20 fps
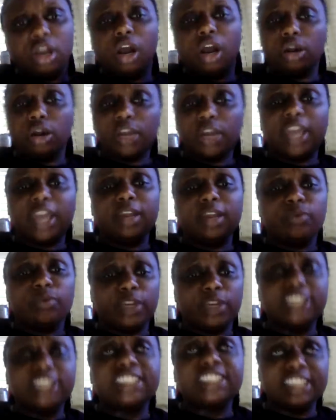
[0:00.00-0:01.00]
Okay,
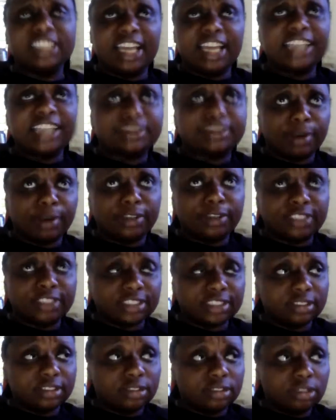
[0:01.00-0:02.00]
when is the last
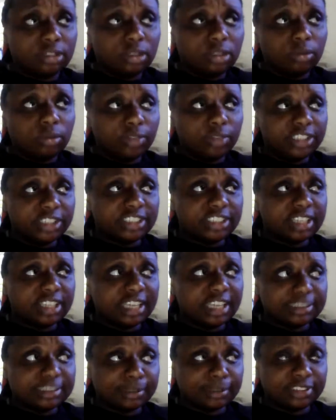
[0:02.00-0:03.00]
person? When is the
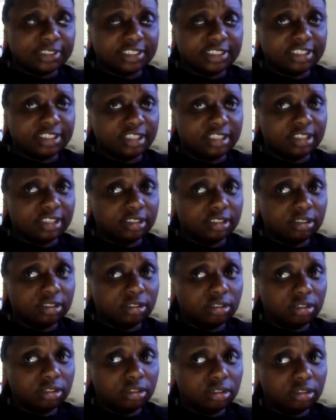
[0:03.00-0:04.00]
last person done?
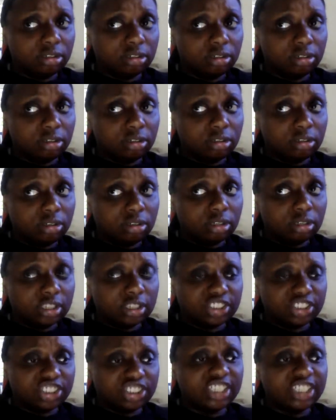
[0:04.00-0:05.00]

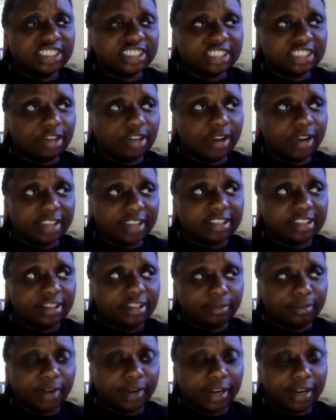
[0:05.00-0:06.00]
Because she has to go after
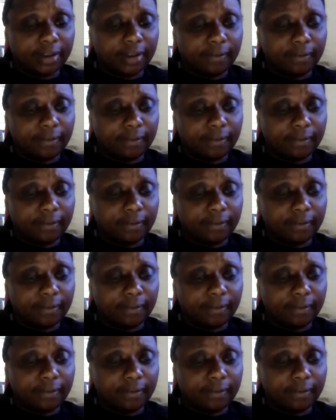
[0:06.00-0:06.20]
them, right?